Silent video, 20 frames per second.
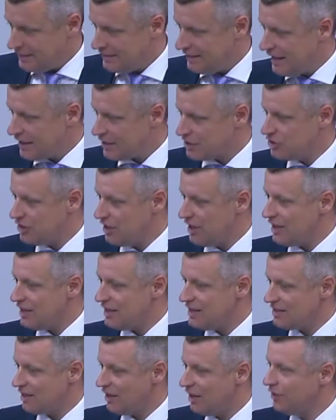Next year
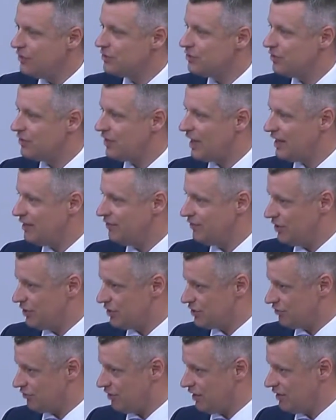is the 100th
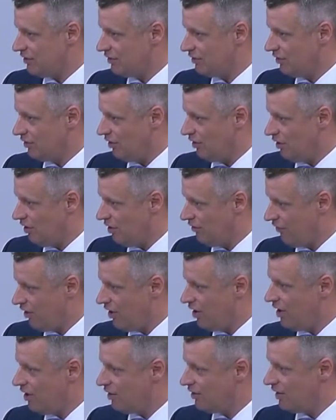anniversary of
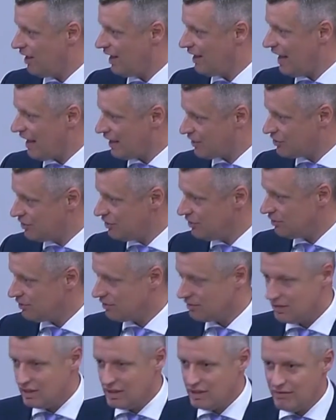her election
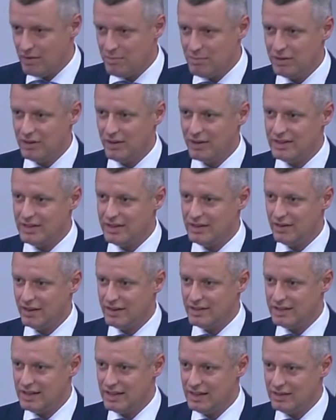in November
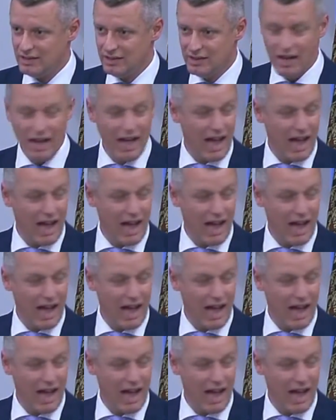1919,